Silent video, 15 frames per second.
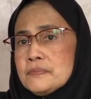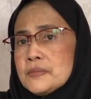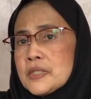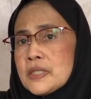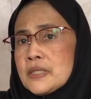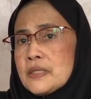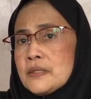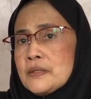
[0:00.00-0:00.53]

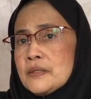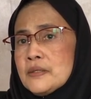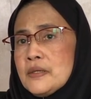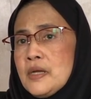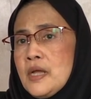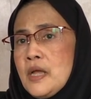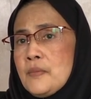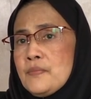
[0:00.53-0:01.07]
uh,
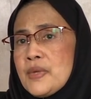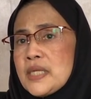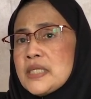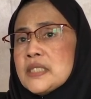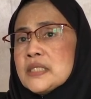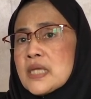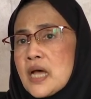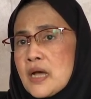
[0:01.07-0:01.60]

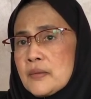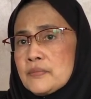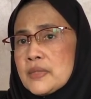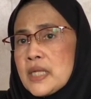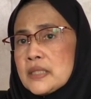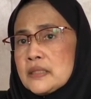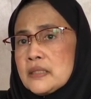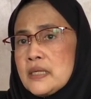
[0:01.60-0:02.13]
many times
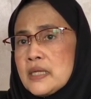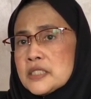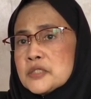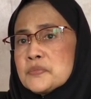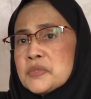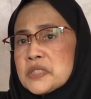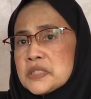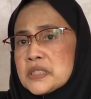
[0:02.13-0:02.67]
that the hate
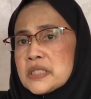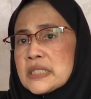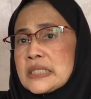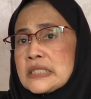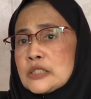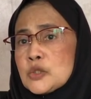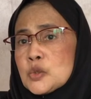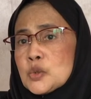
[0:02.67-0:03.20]
speech
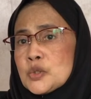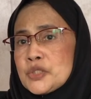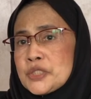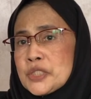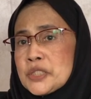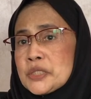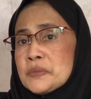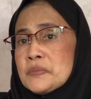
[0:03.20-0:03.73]
linked to
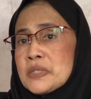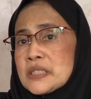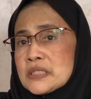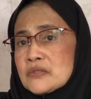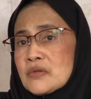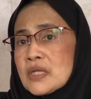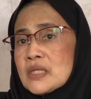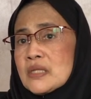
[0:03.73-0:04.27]
gender-based
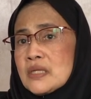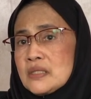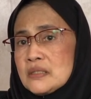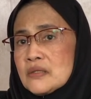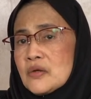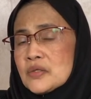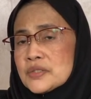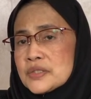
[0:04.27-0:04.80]
violence
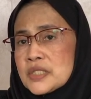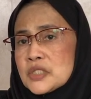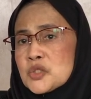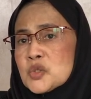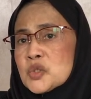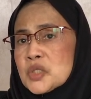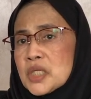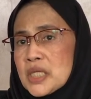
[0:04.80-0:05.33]
or
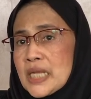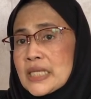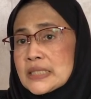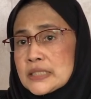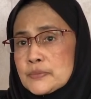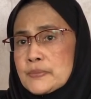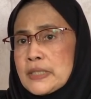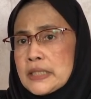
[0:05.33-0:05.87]
sexual
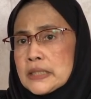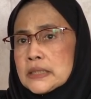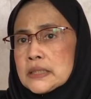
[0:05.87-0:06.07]
harassment.